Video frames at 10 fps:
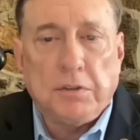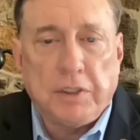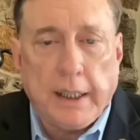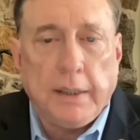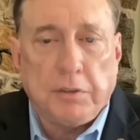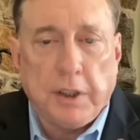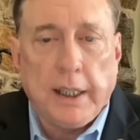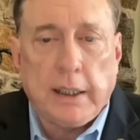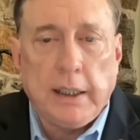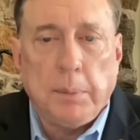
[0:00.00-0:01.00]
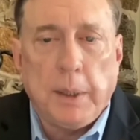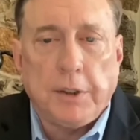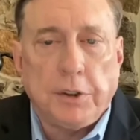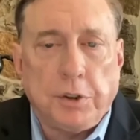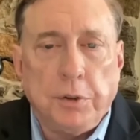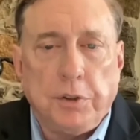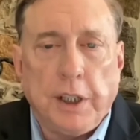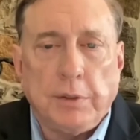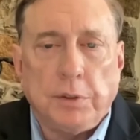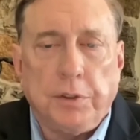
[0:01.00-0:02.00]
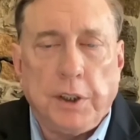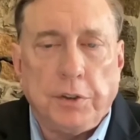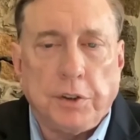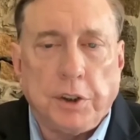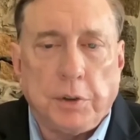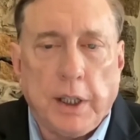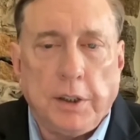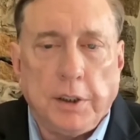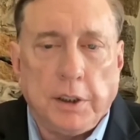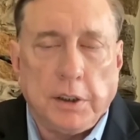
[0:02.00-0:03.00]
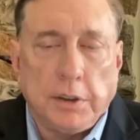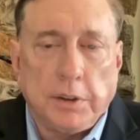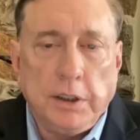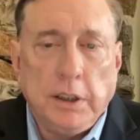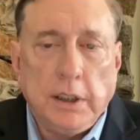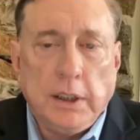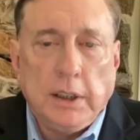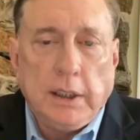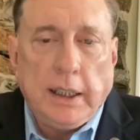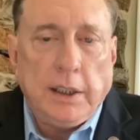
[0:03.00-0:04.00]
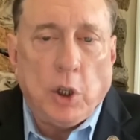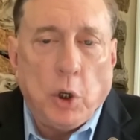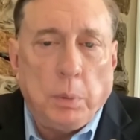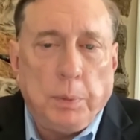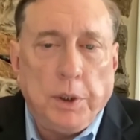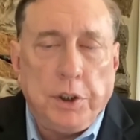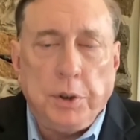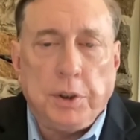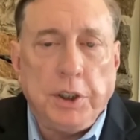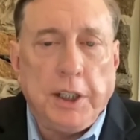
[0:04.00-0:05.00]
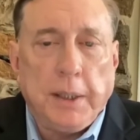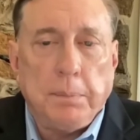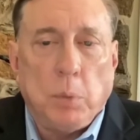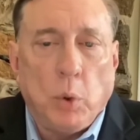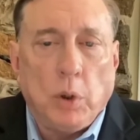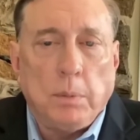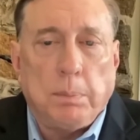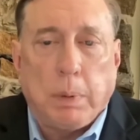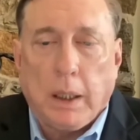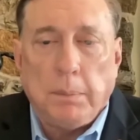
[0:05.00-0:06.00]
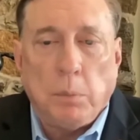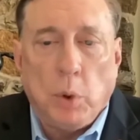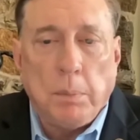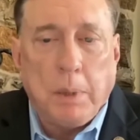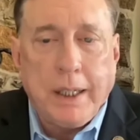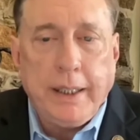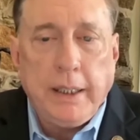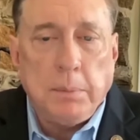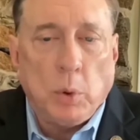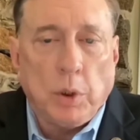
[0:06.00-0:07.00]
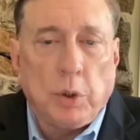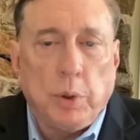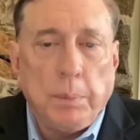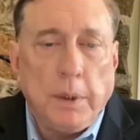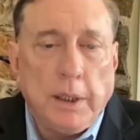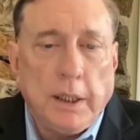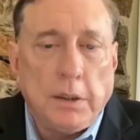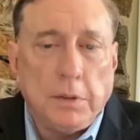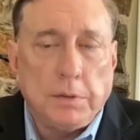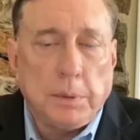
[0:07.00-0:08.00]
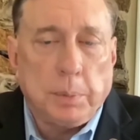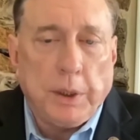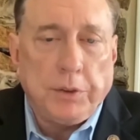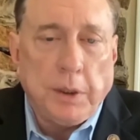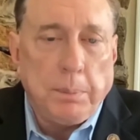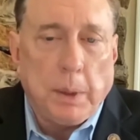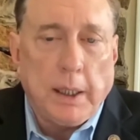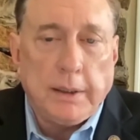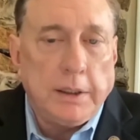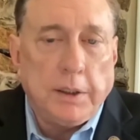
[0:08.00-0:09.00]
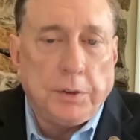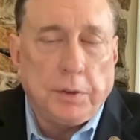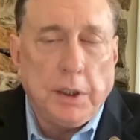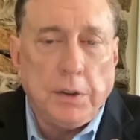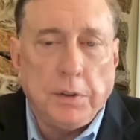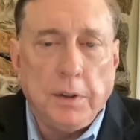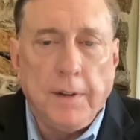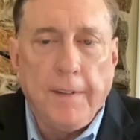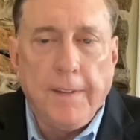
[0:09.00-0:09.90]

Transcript: frankly, about the true state of affairs on the ground in the country, and hope that you can get more money and more equipment out of President Biden and his friends.